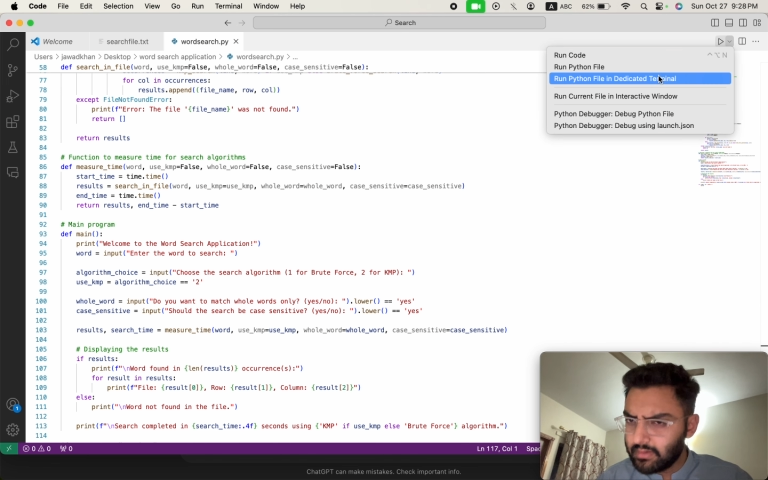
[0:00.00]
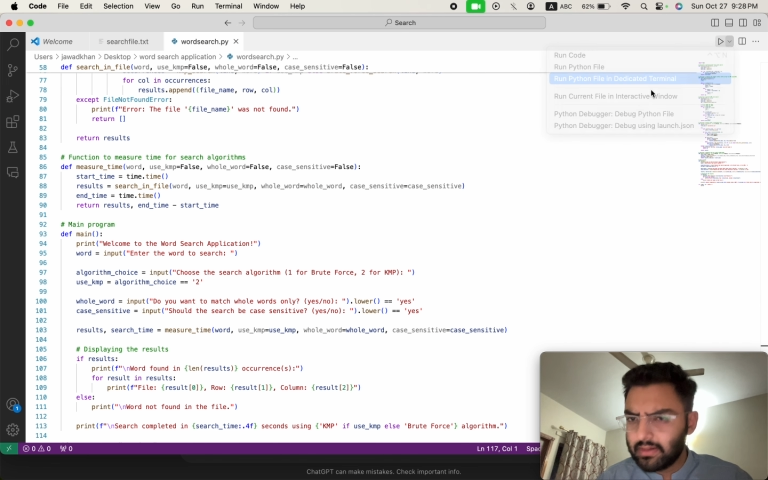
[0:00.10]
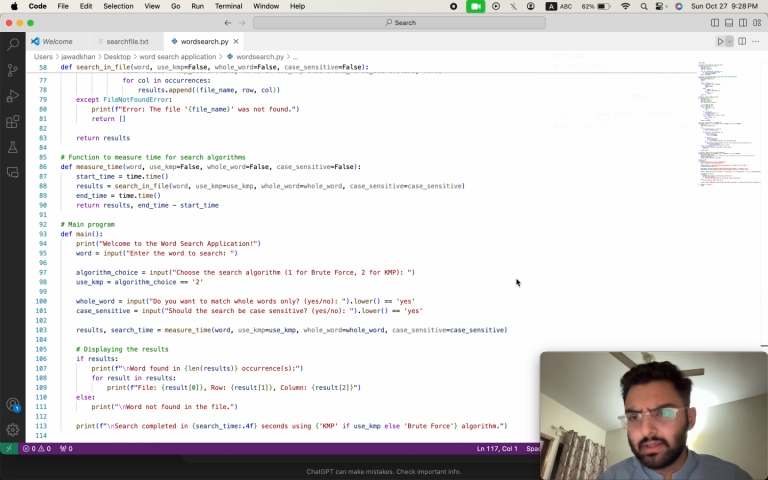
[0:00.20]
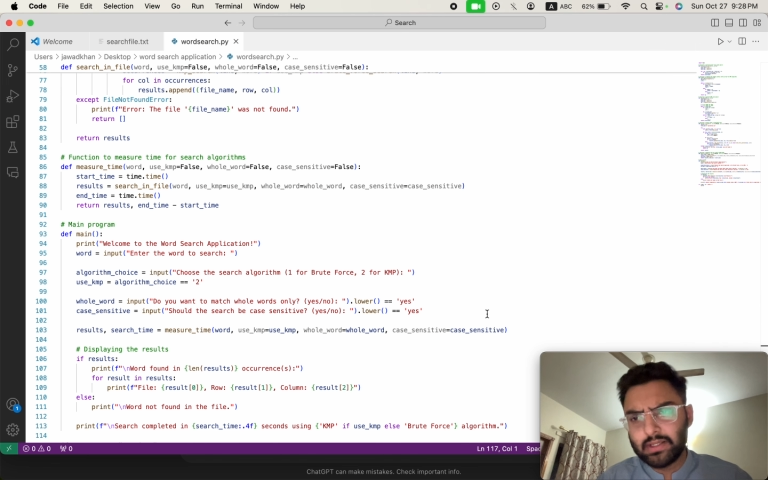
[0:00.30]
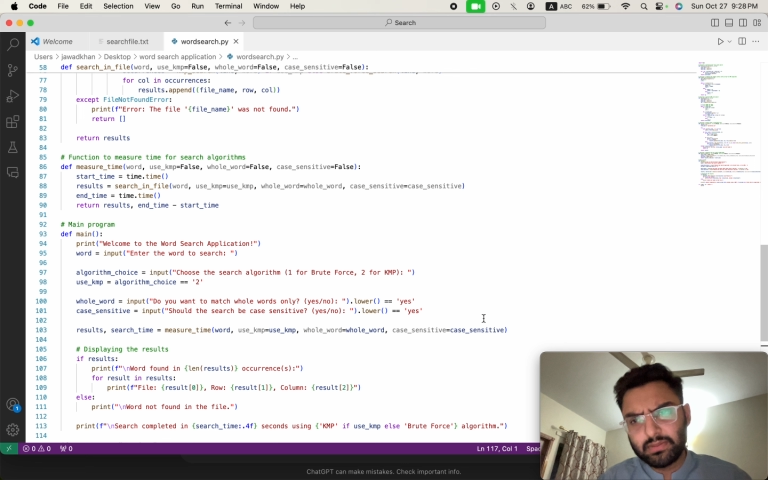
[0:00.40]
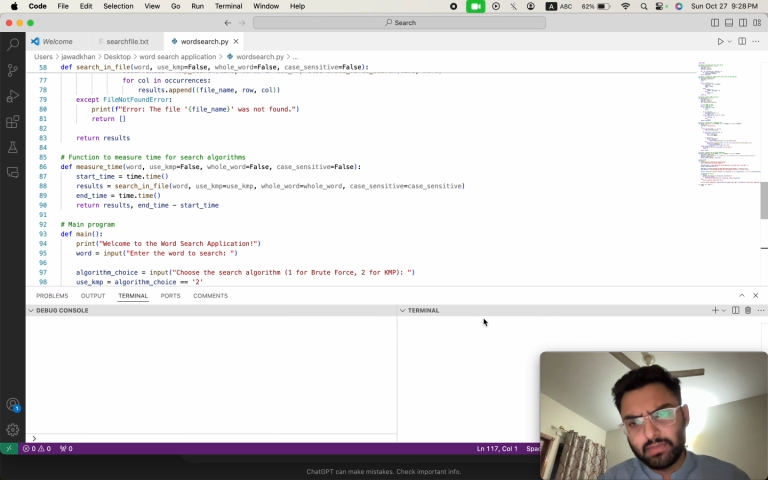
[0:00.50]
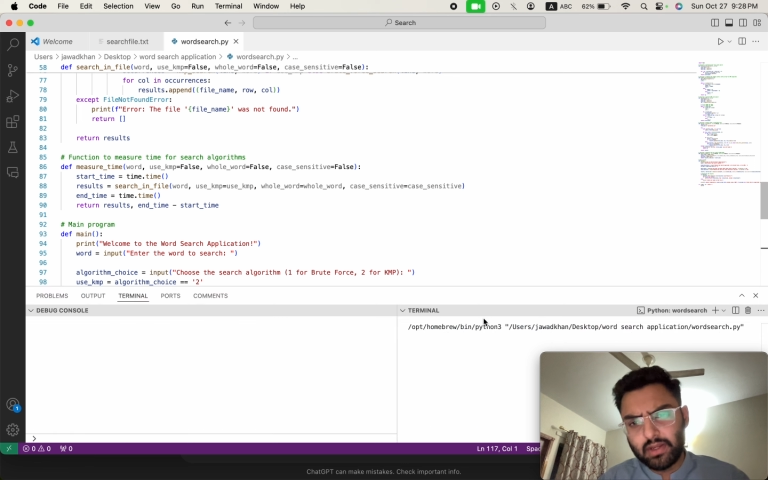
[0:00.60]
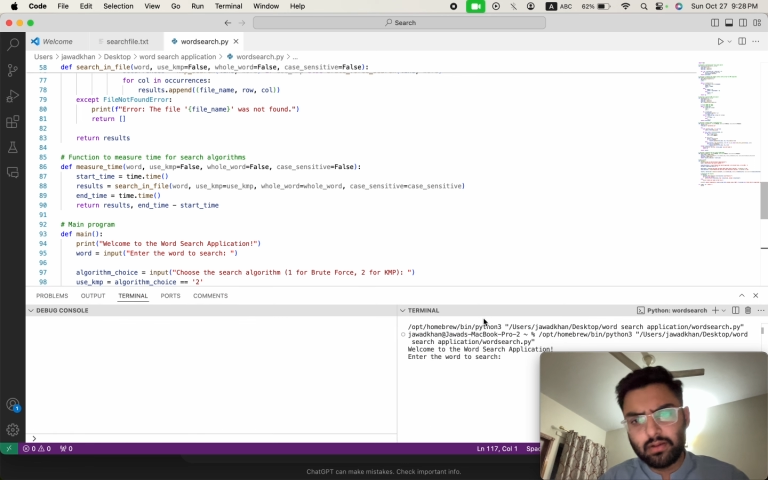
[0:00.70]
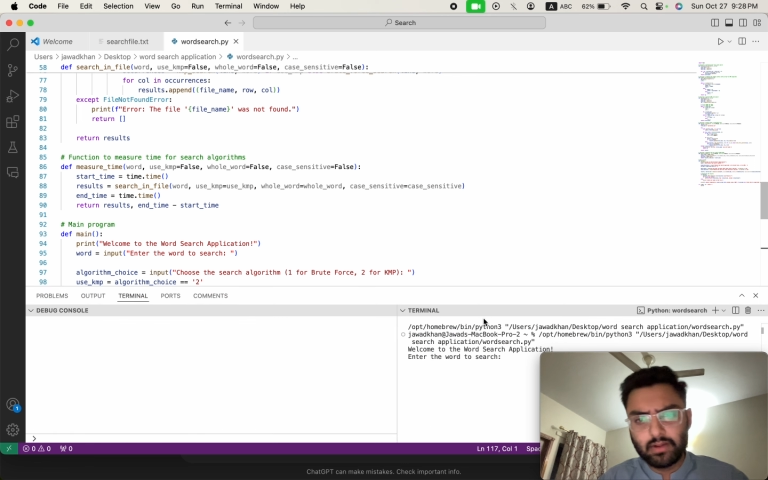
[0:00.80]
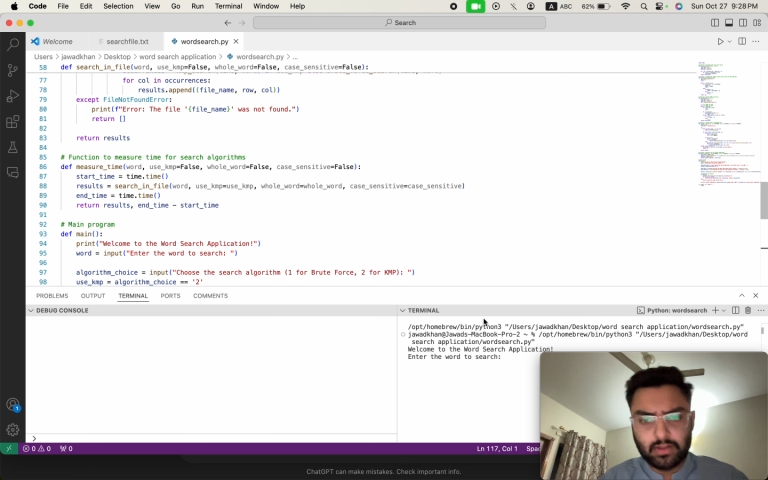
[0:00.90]
Let me
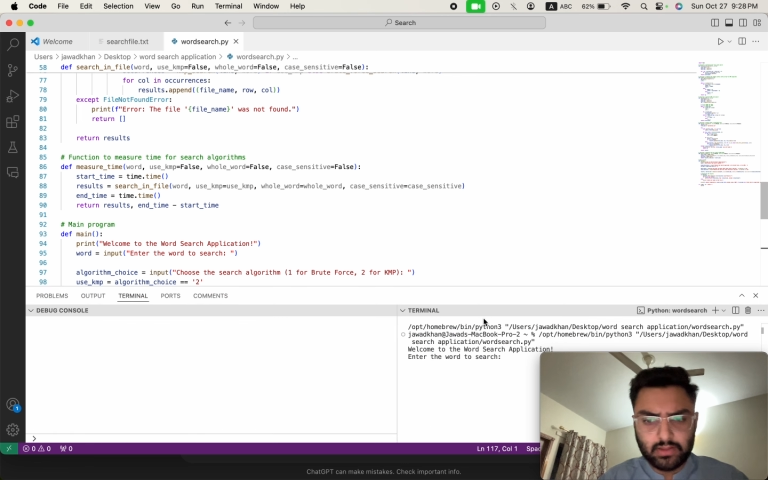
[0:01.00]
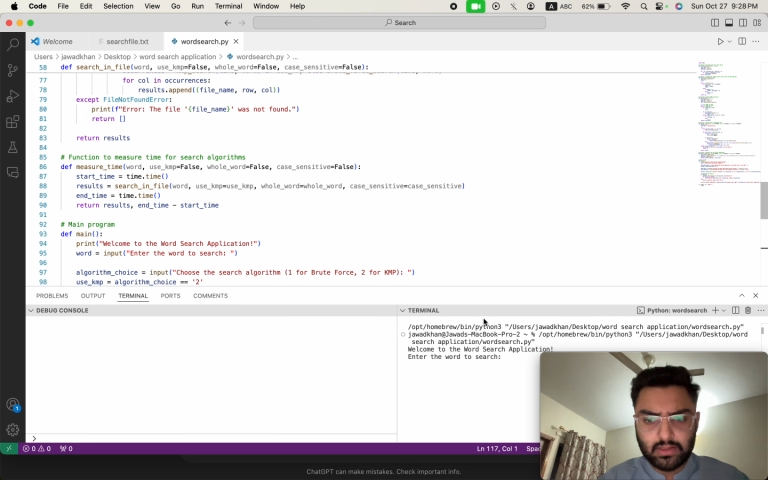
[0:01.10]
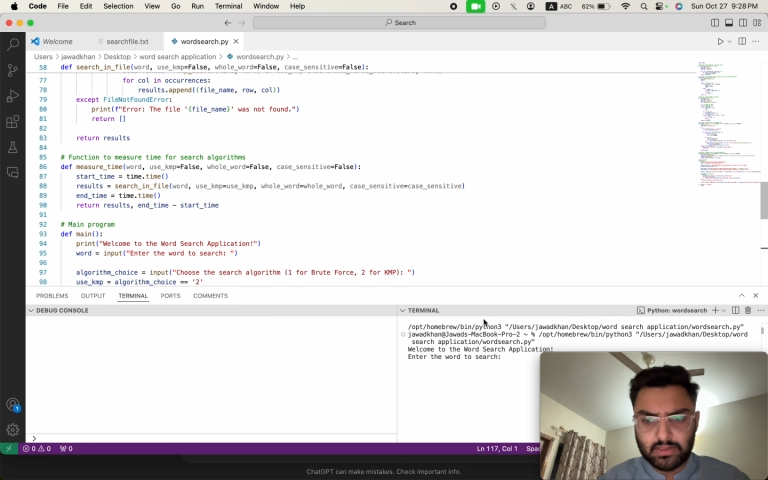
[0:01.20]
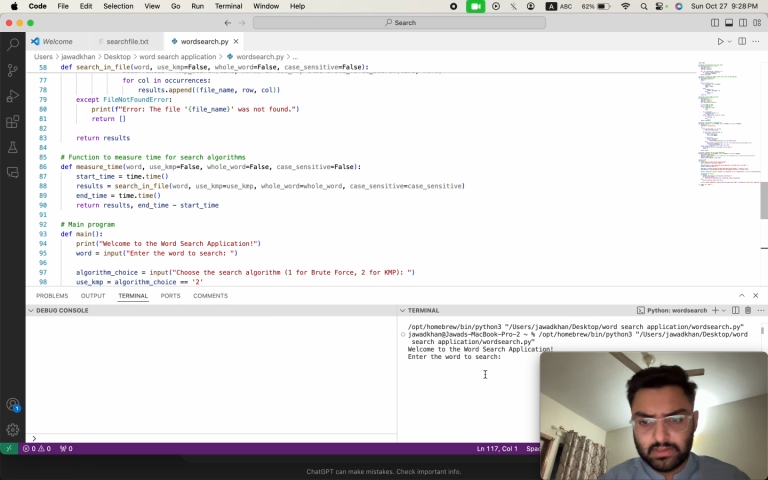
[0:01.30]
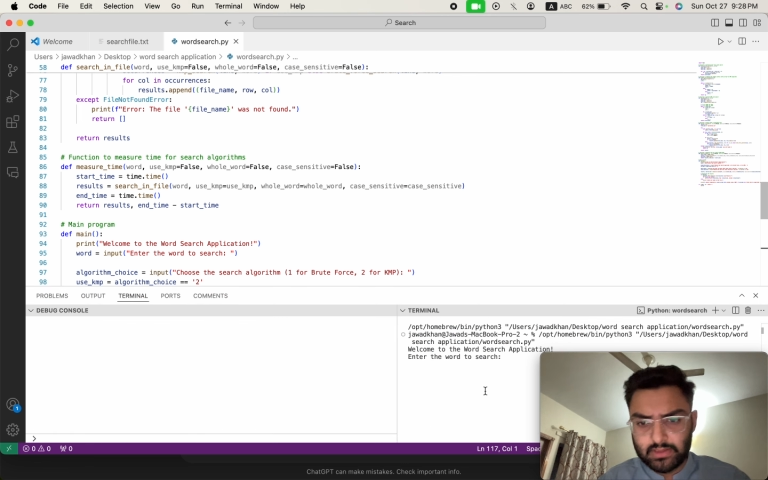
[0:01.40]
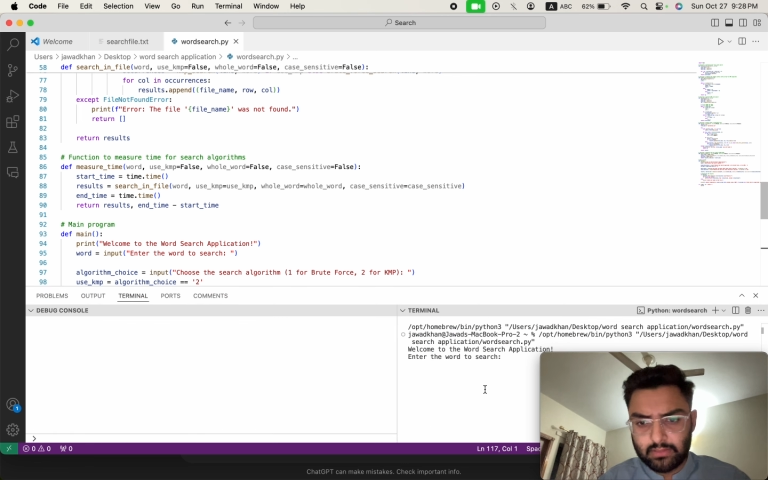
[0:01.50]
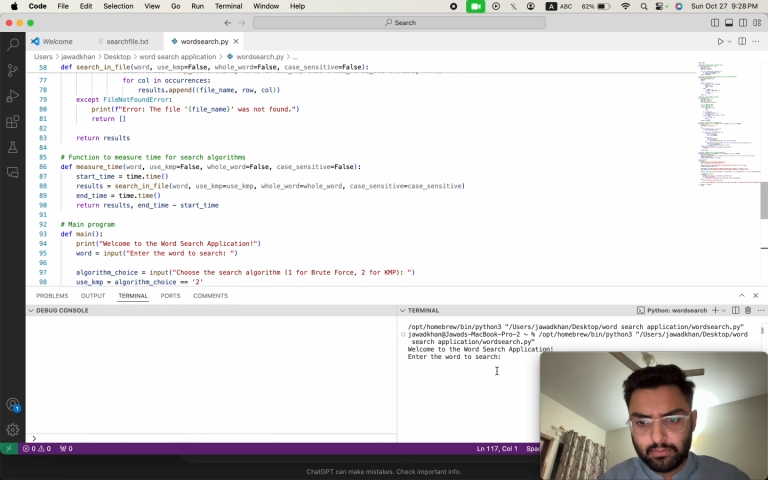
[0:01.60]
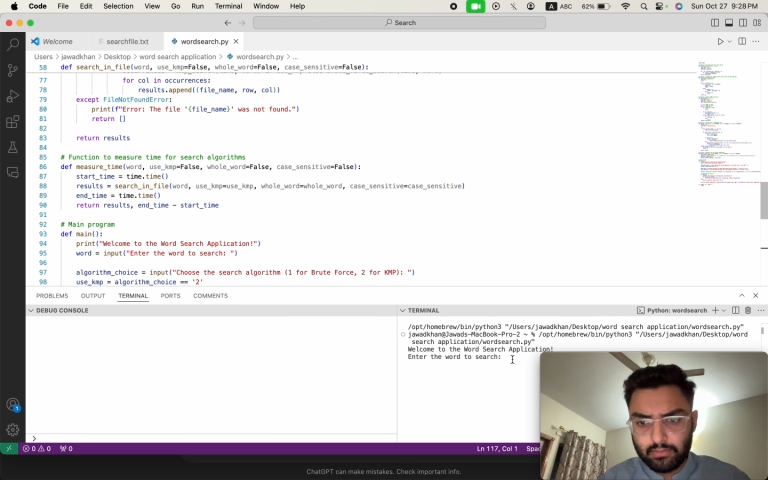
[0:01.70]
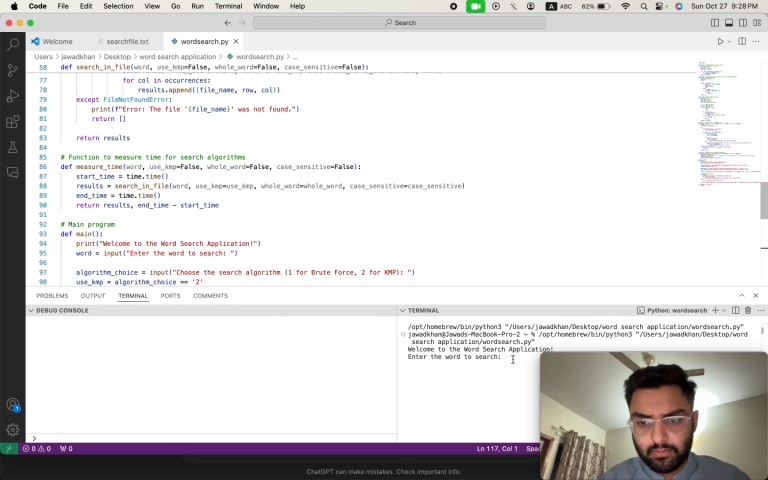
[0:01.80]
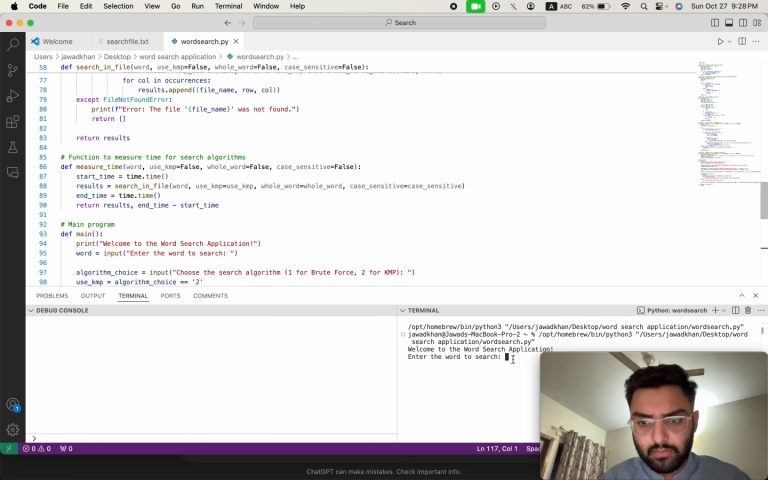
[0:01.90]
run this. And
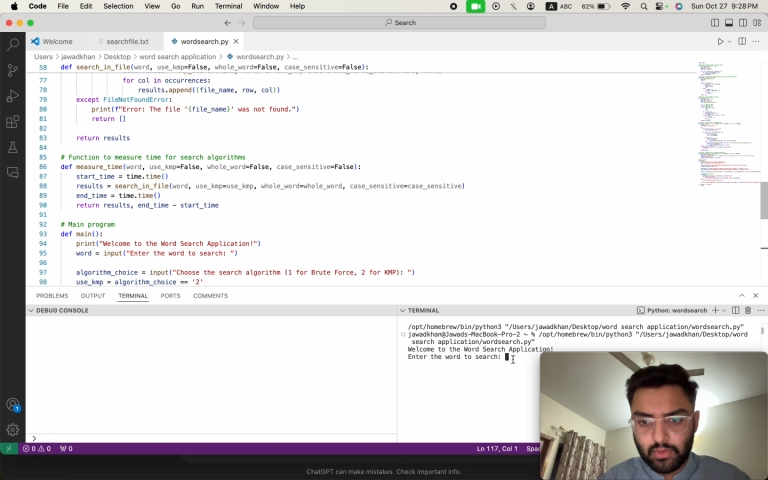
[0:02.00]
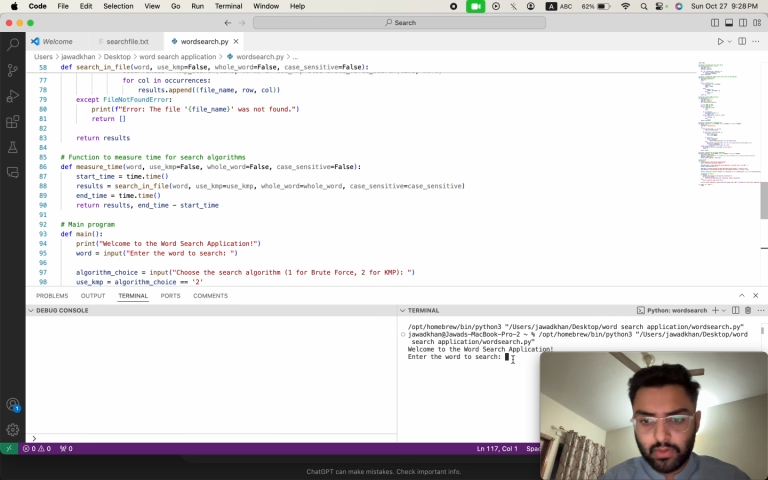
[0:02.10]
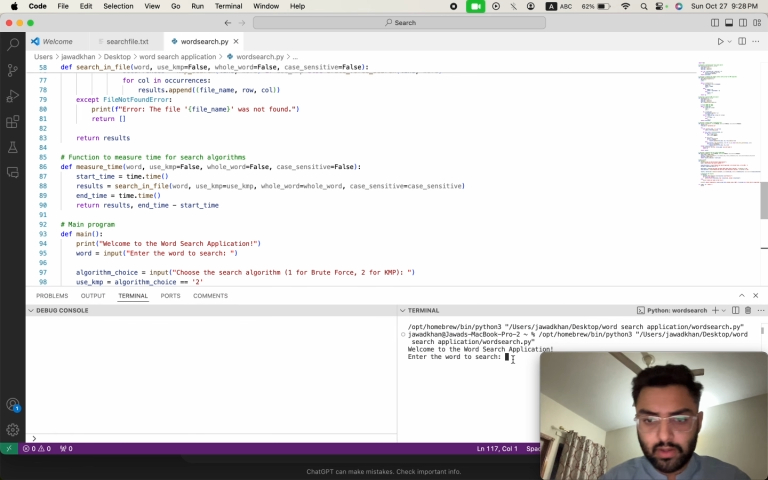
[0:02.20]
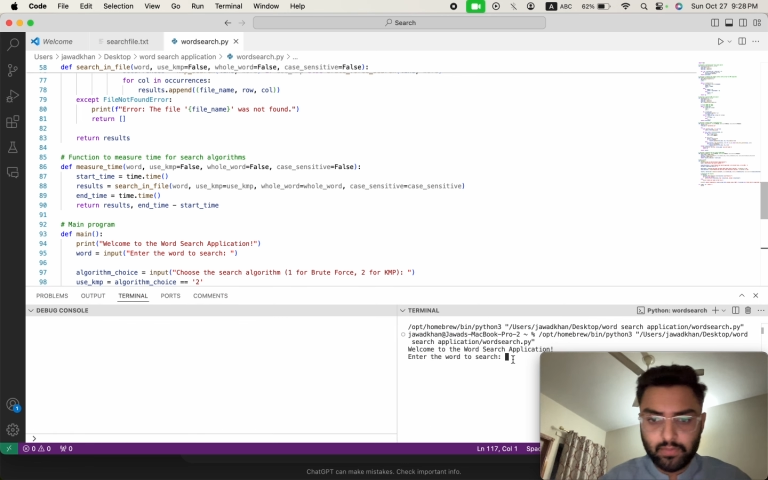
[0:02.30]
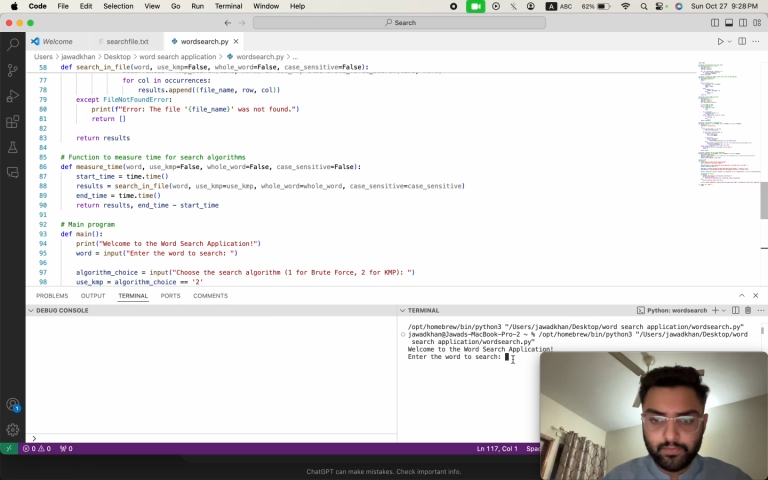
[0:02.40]
okay,